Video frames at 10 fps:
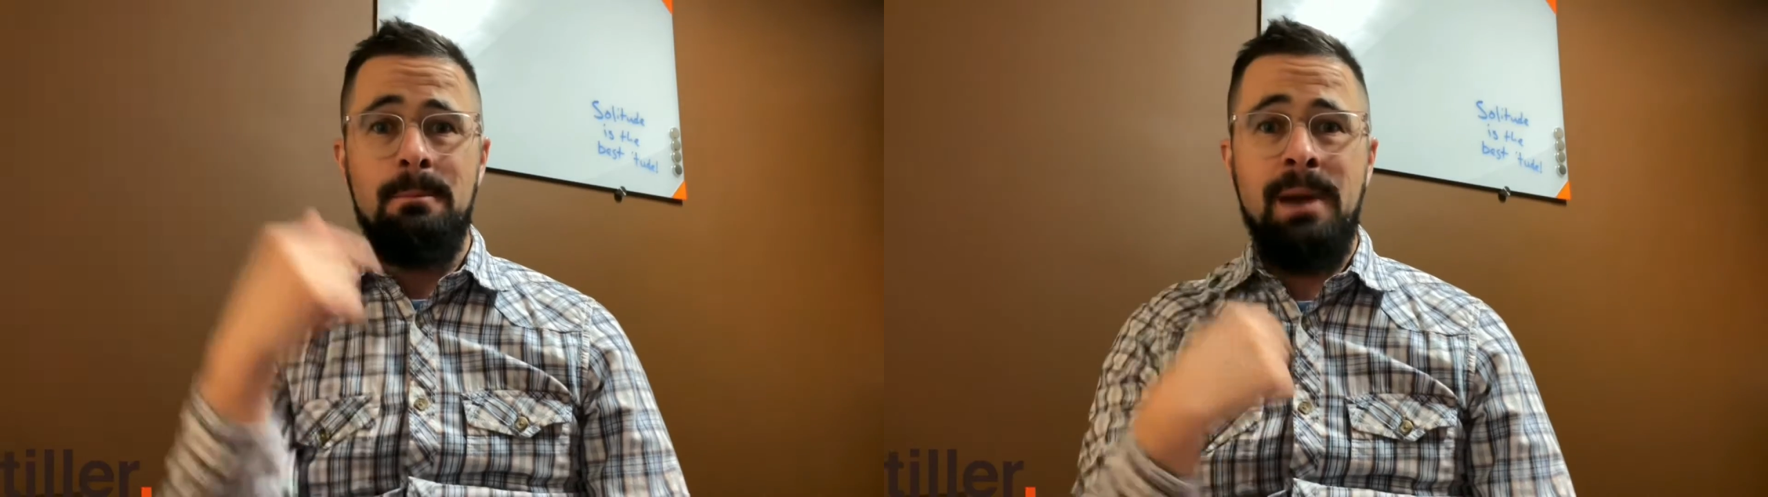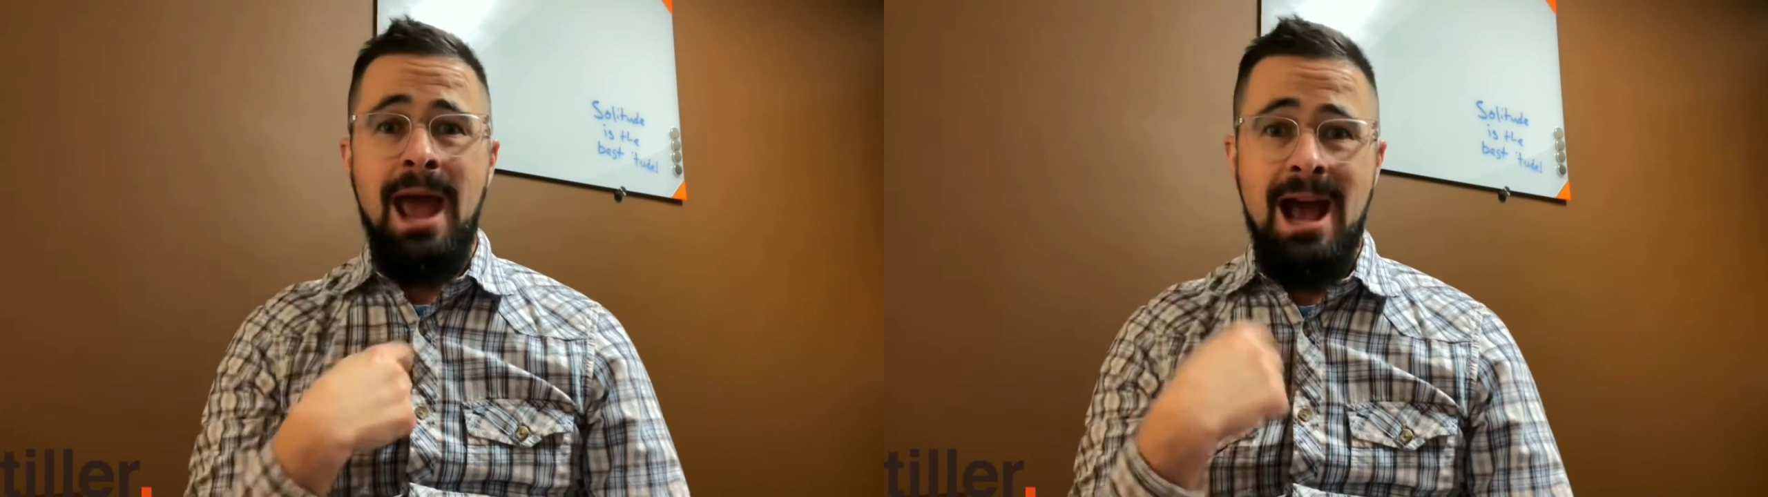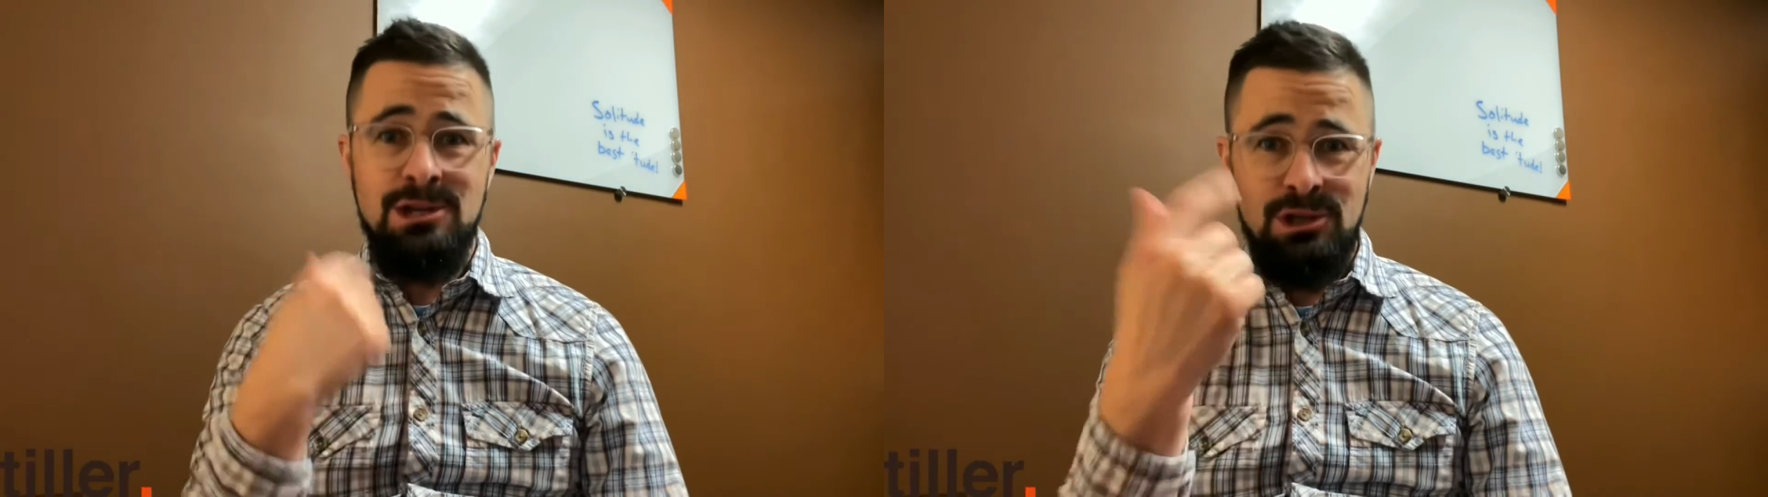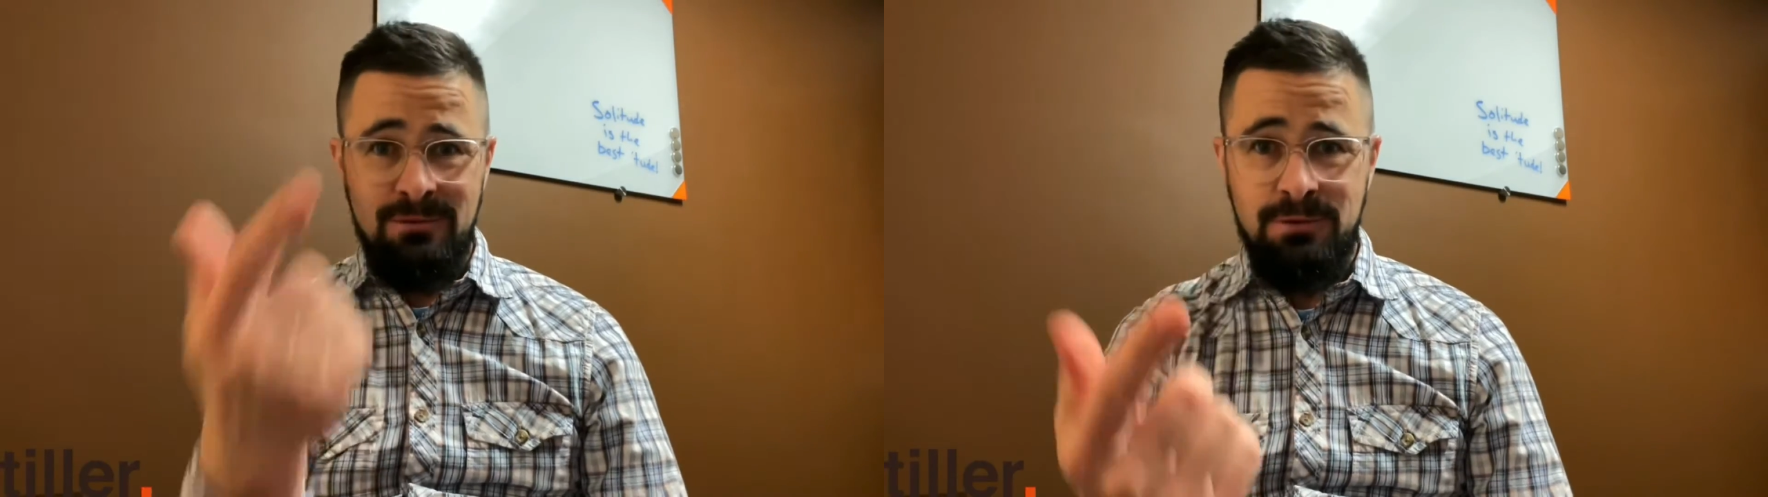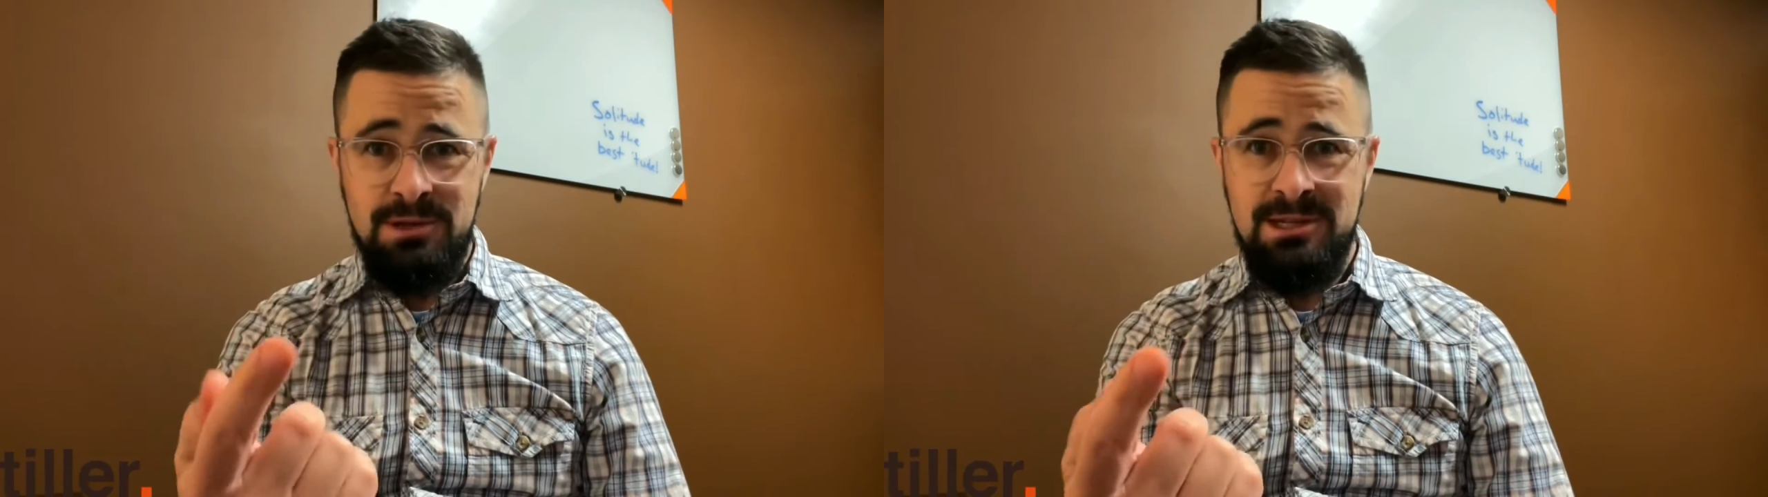passion
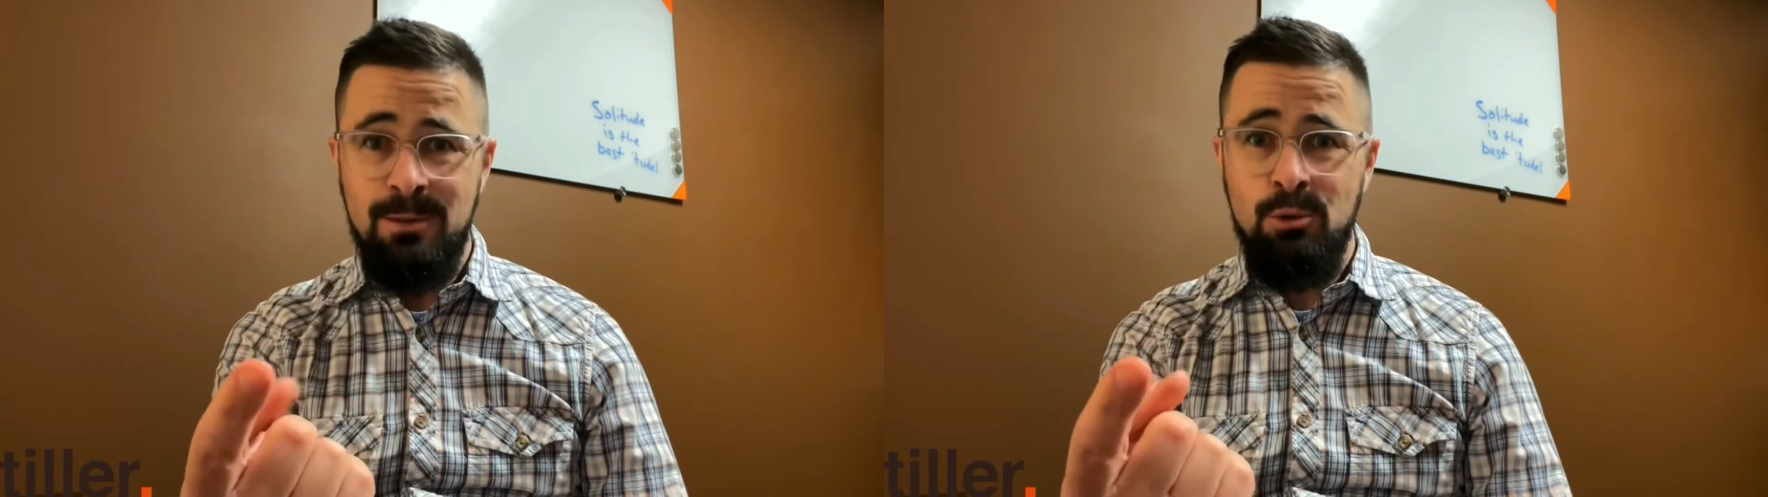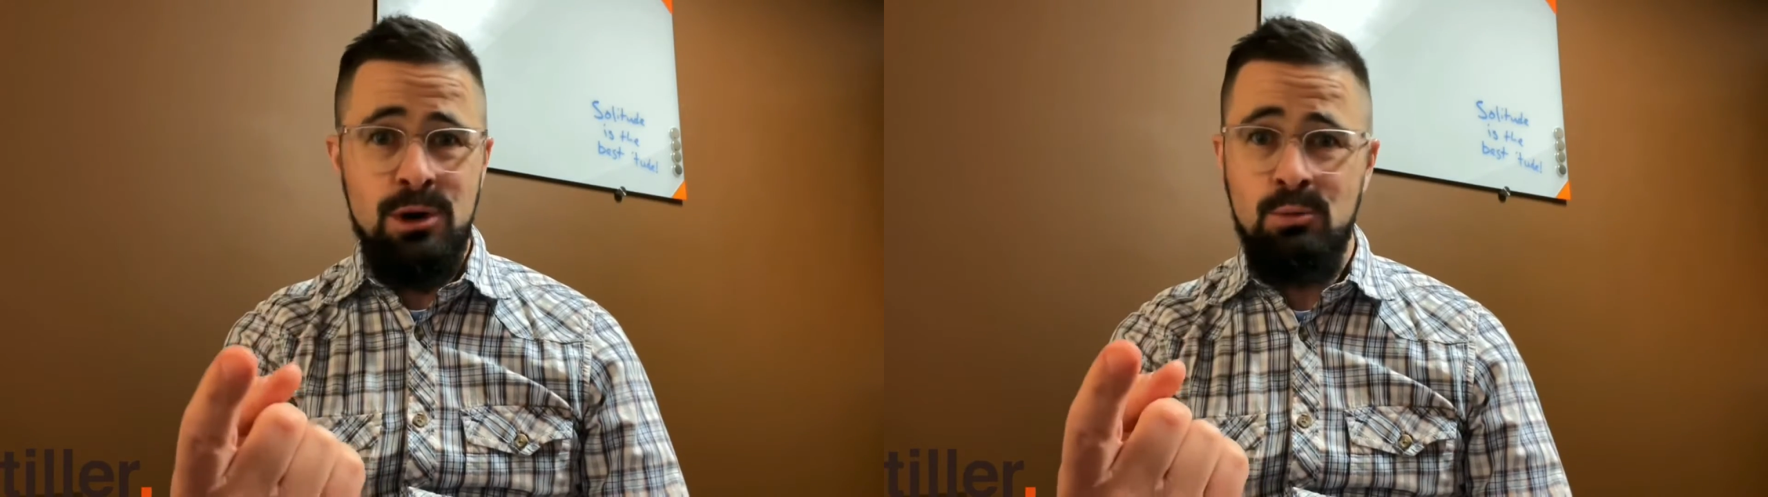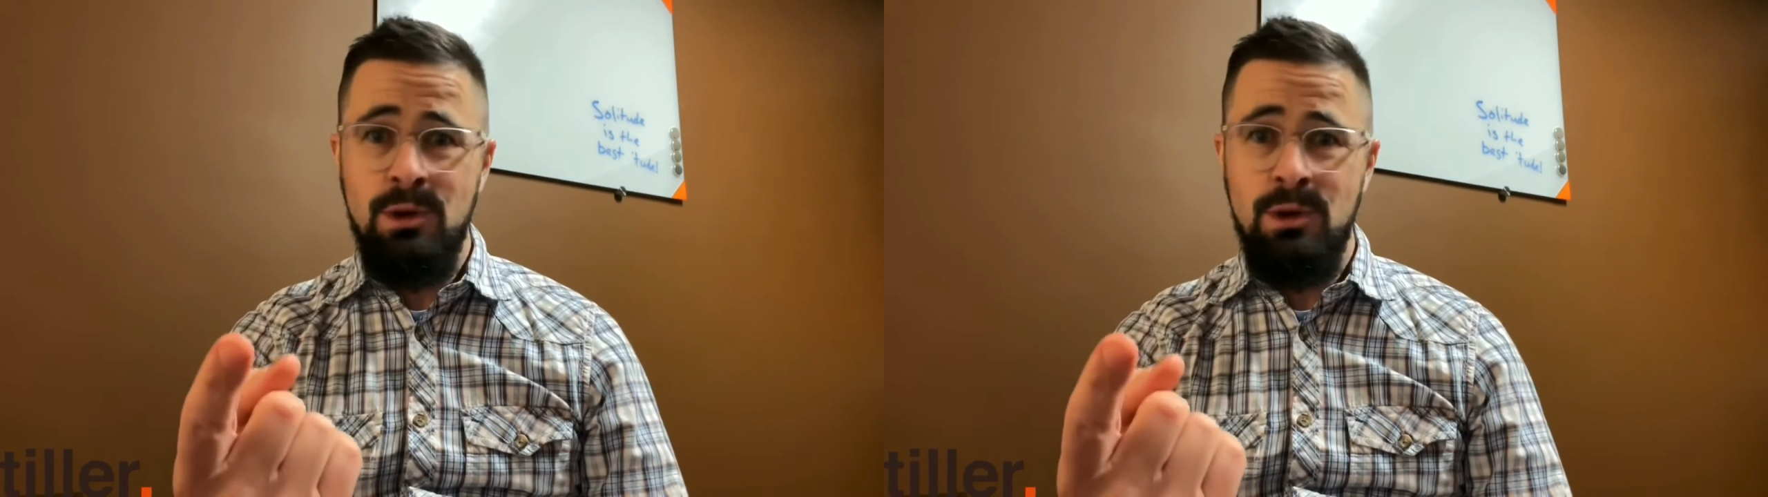for someone